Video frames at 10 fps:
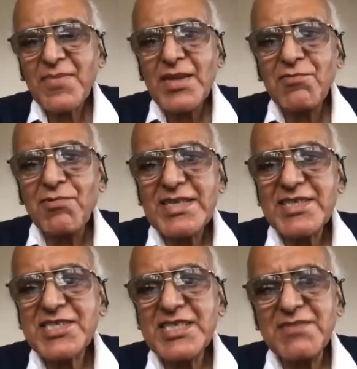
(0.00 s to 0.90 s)
what
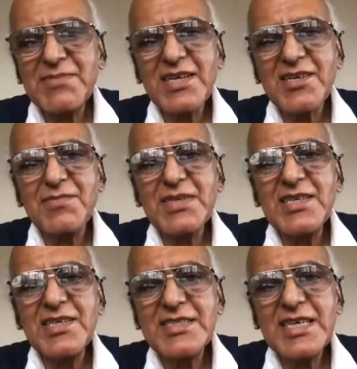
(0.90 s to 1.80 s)
is seen very
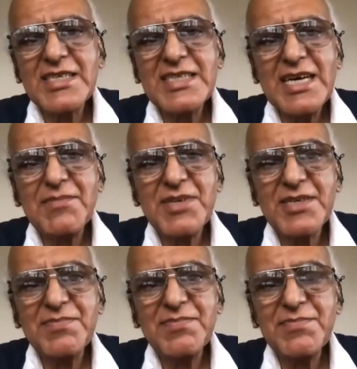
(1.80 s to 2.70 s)
commonly is that they have
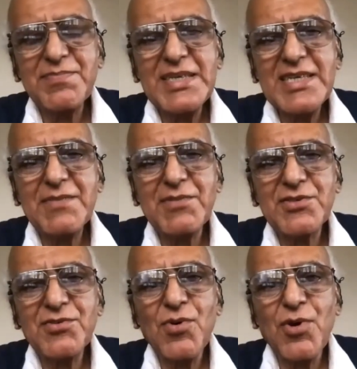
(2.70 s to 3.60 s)
not been able
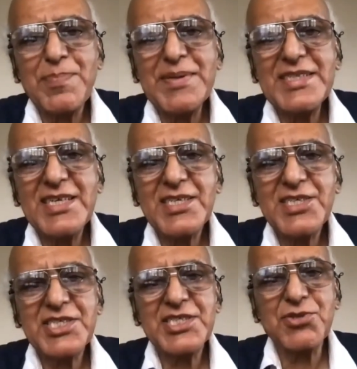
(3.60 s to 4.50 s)
to open their
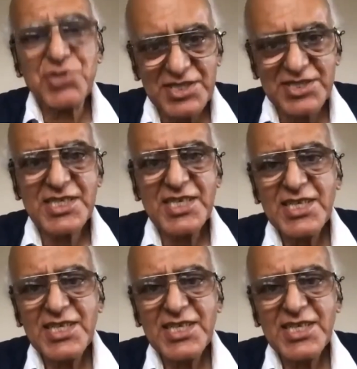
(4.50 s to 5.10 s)
institutions.